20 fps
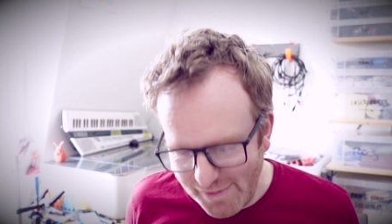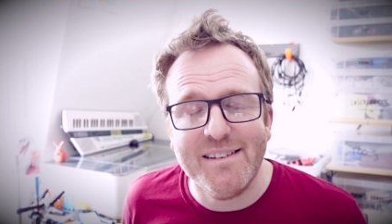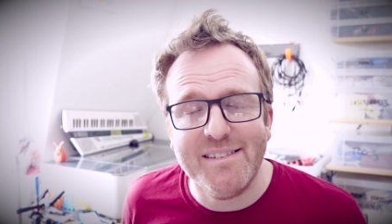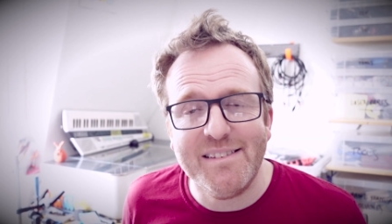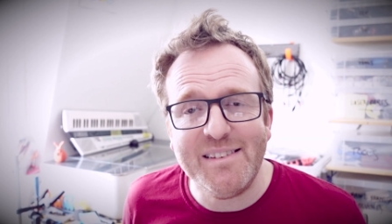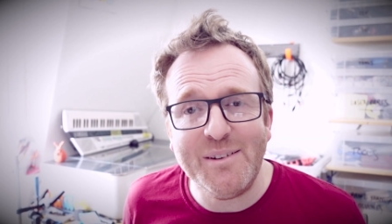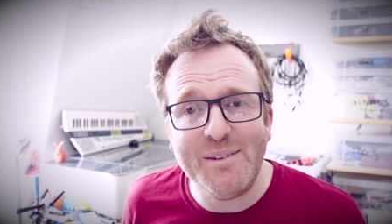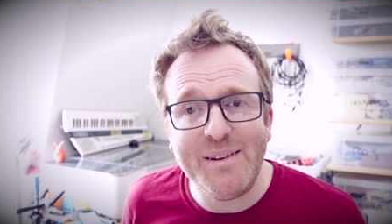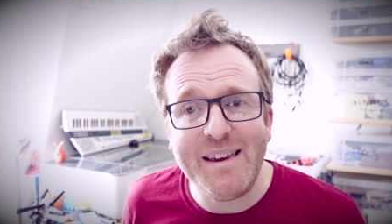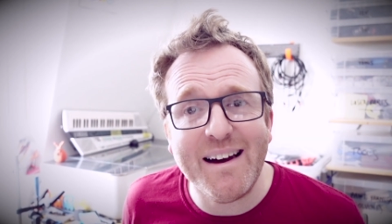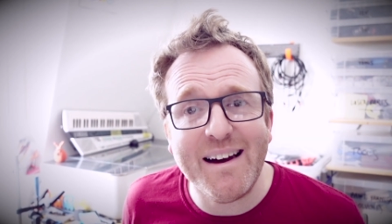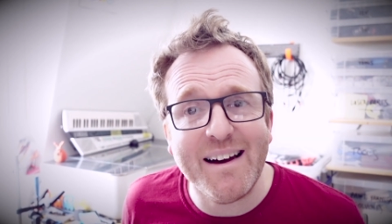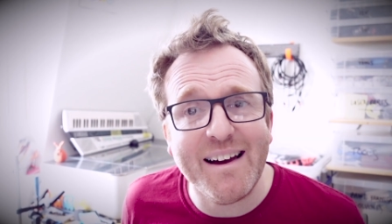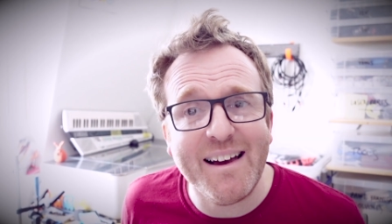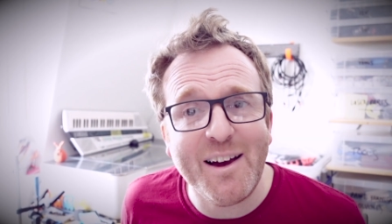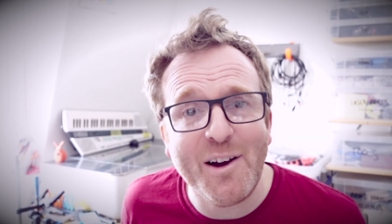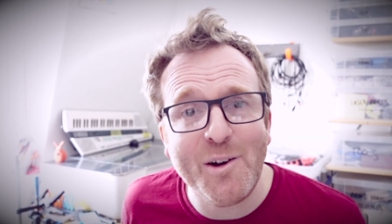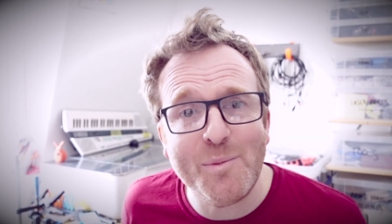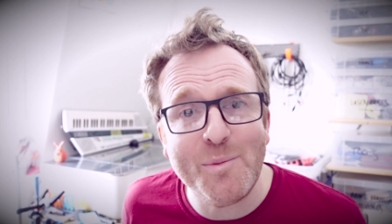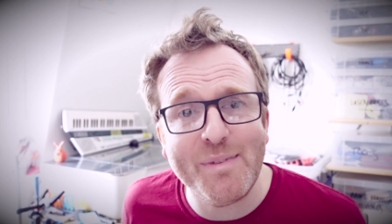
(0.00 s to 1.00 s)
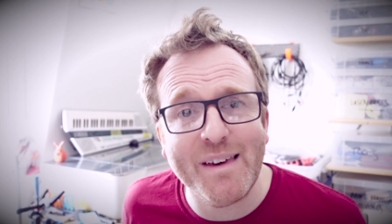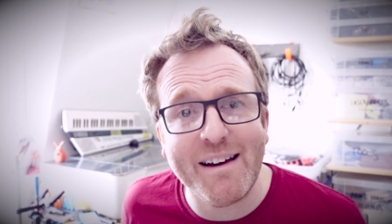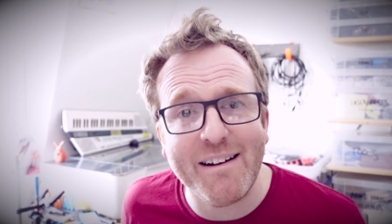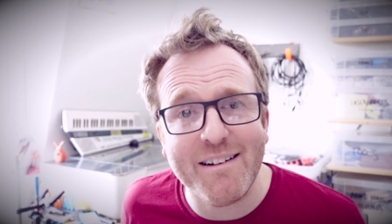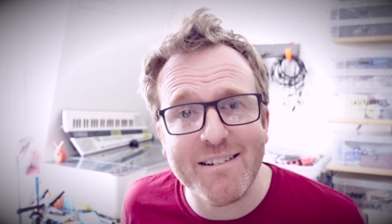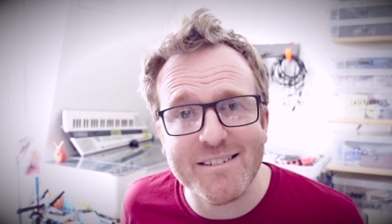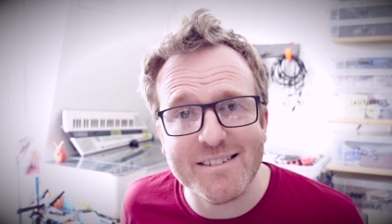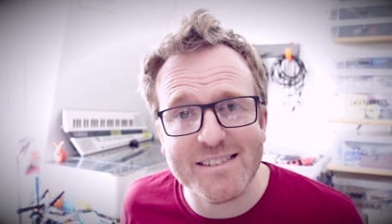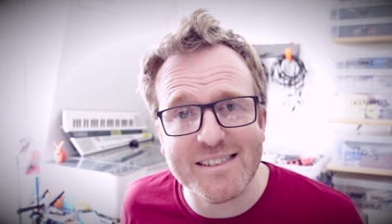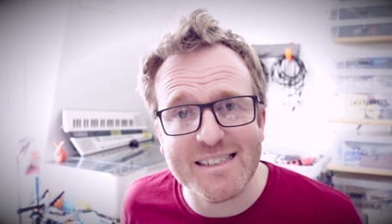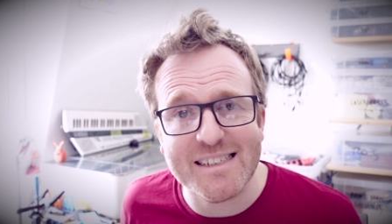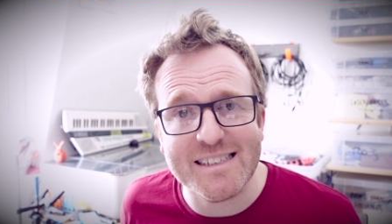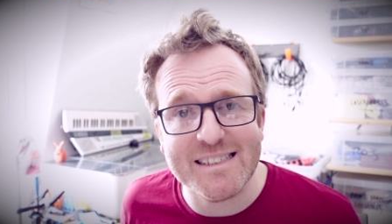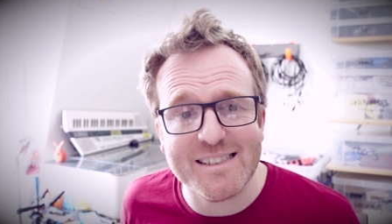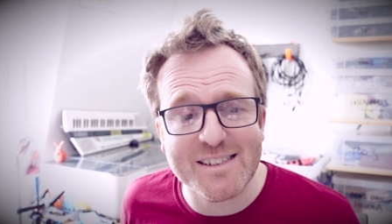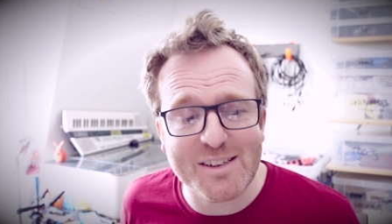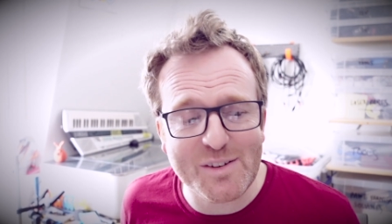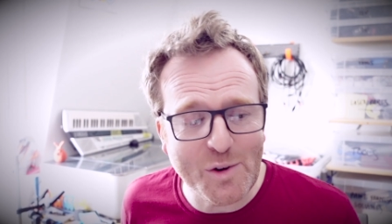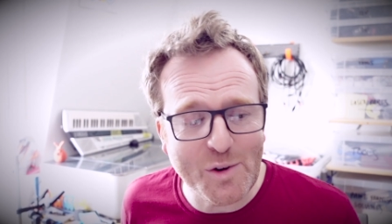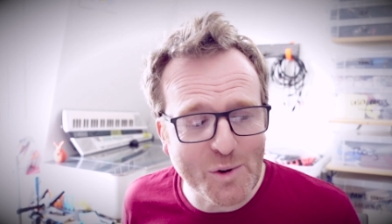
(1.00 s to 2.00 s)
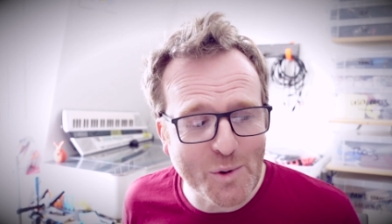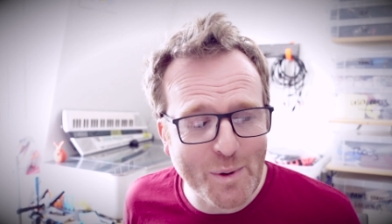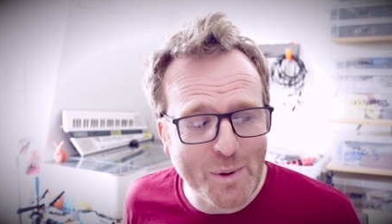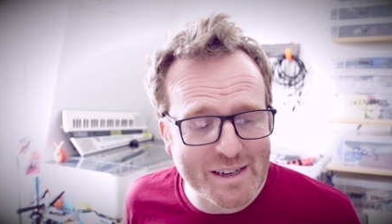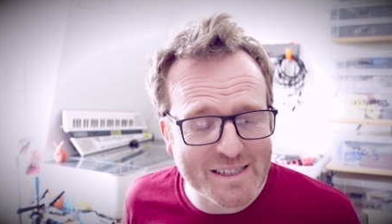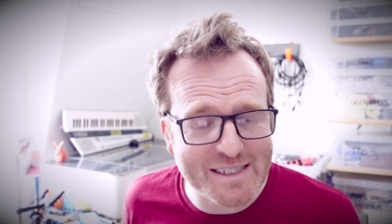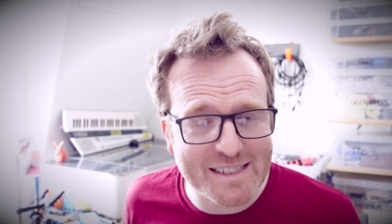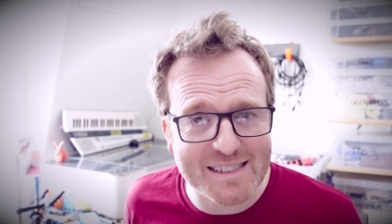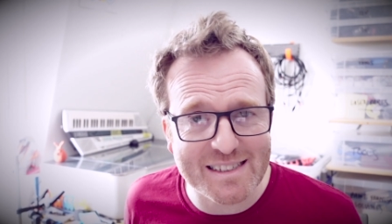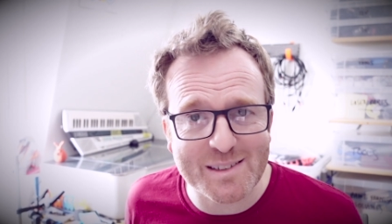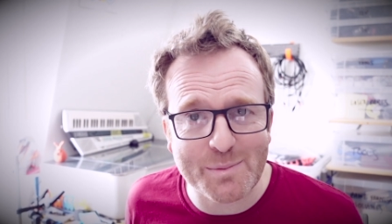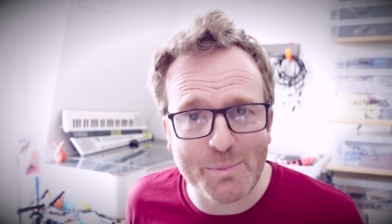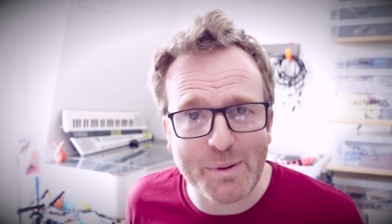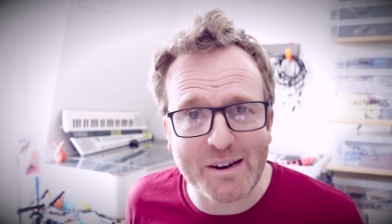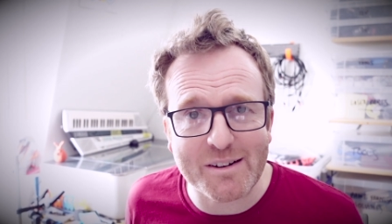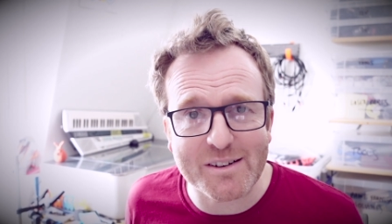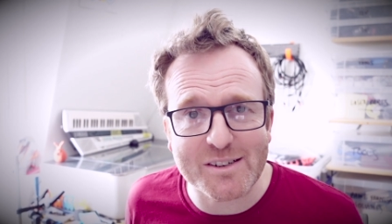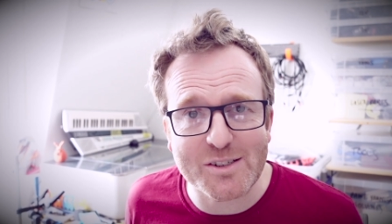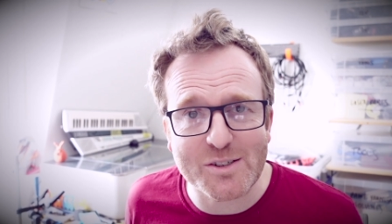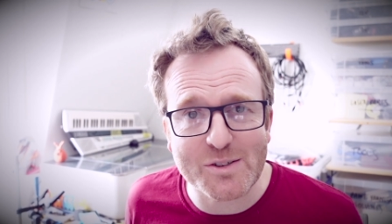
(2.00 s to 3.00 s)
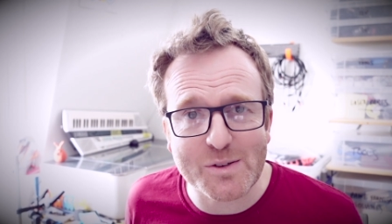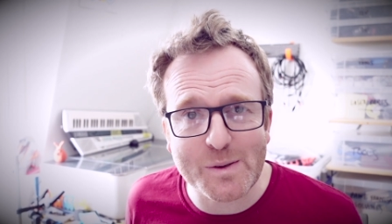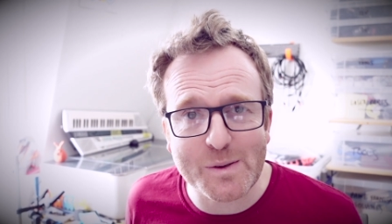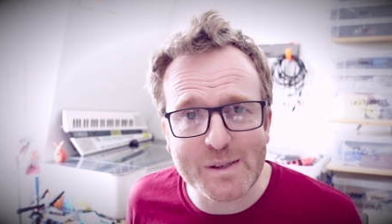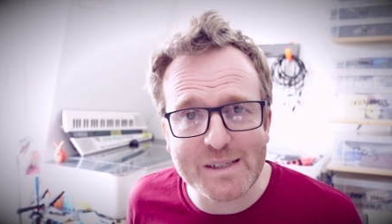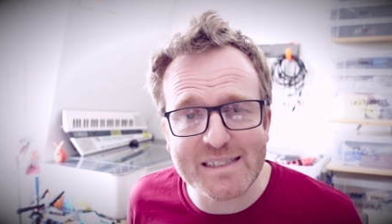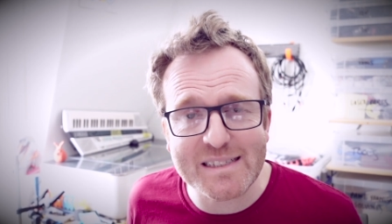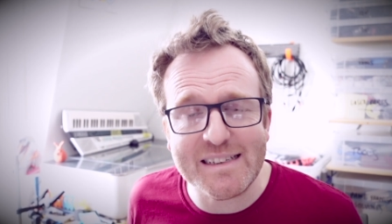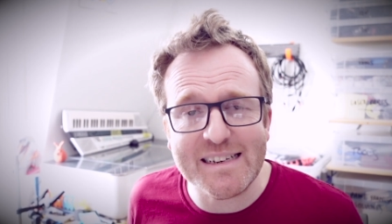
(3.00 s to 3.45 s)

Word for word: So yeah, I hope that answers your questions about controllers.